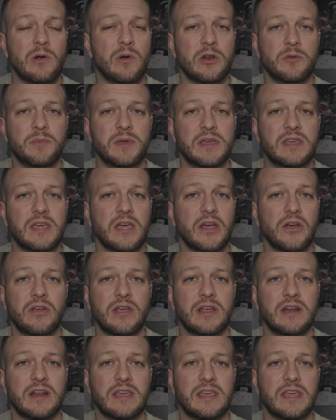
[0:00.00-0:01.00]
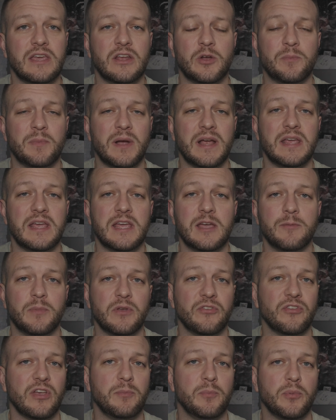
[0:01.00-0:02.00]
want to be carrying a kid on my hip
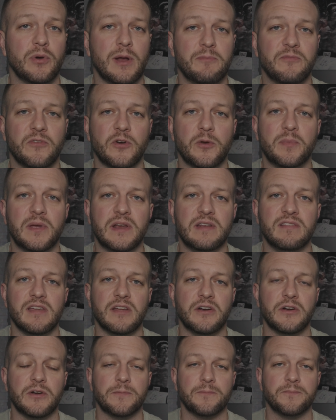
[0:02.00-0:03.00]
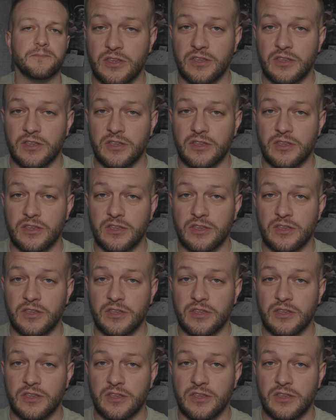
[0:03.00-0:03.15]
as I prep for a big dinner.